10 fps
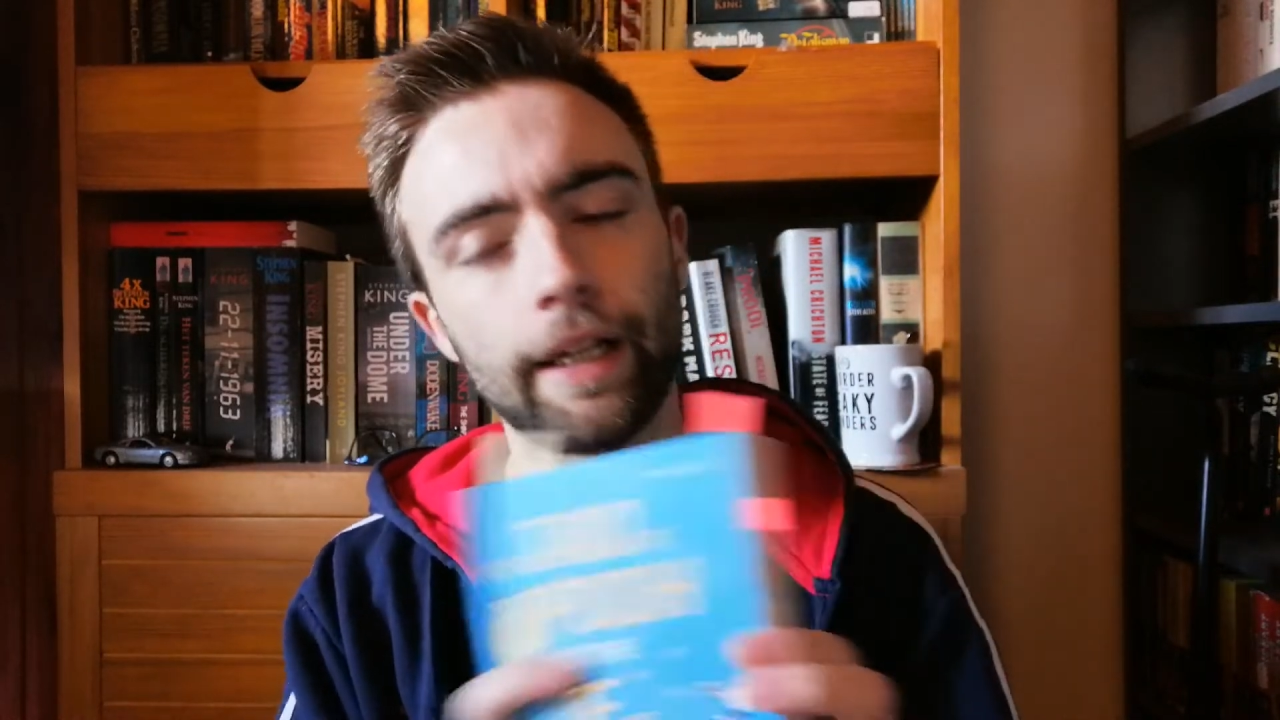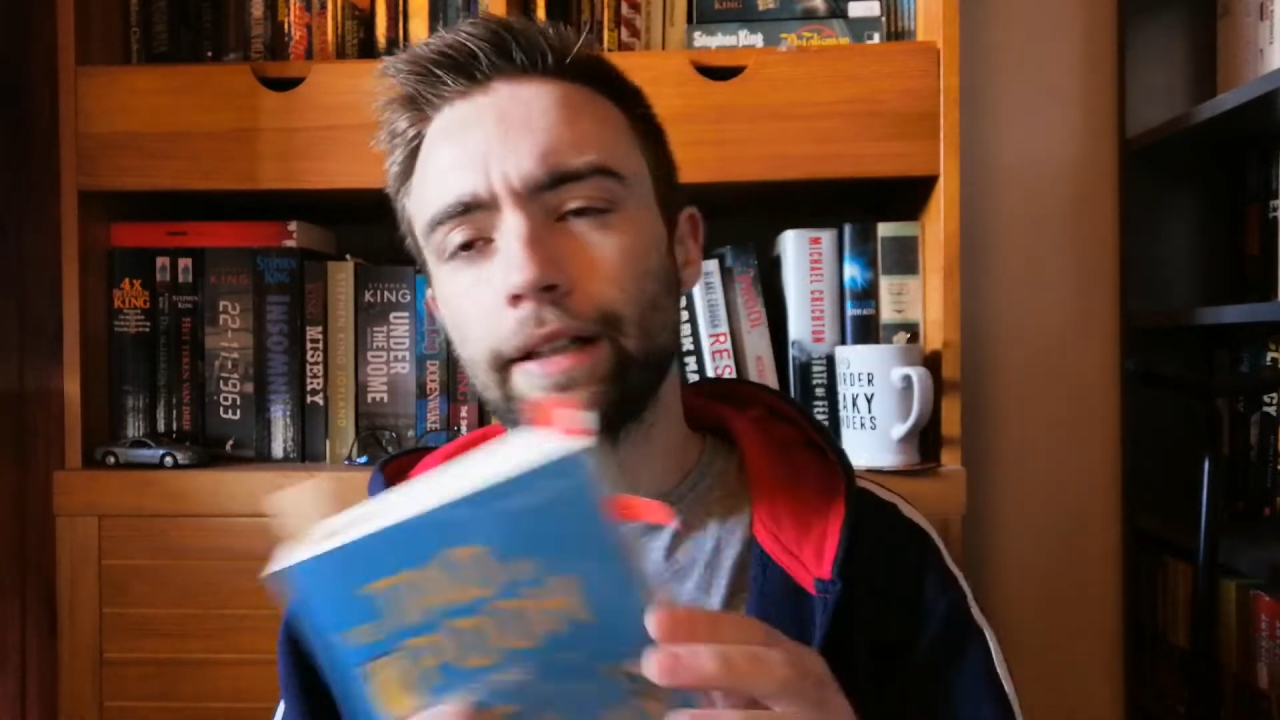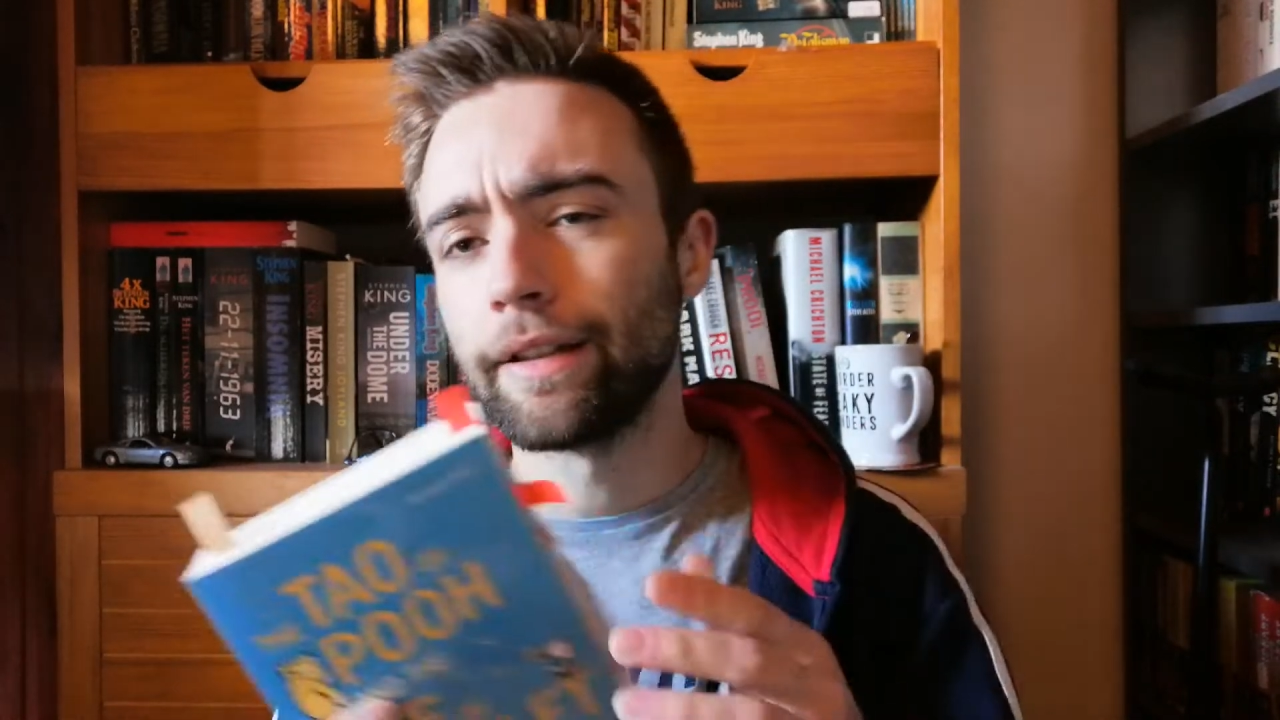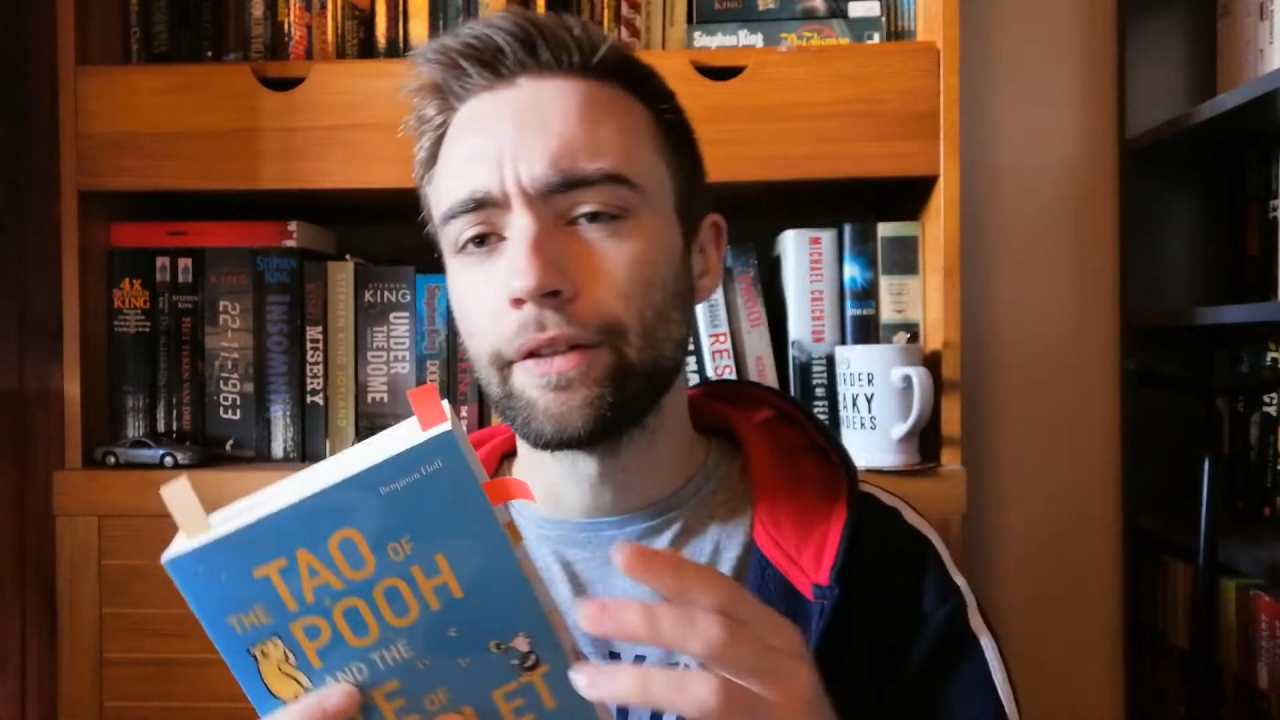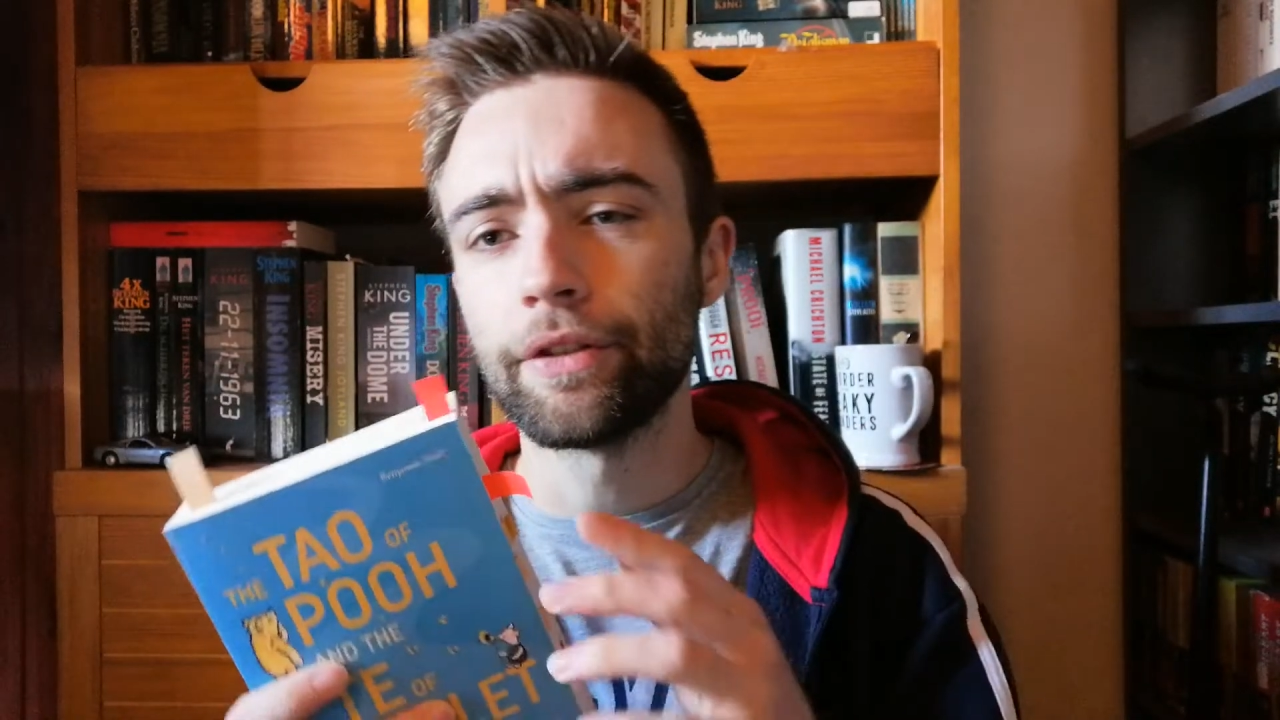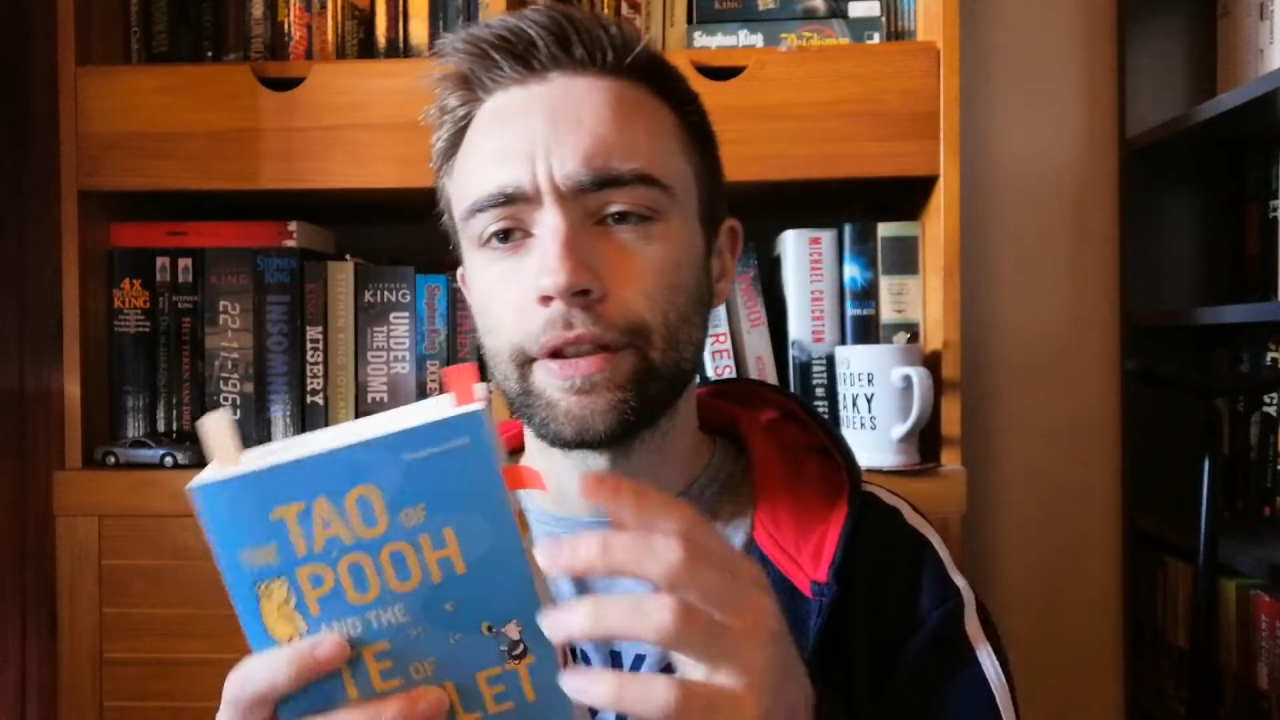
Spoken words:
I never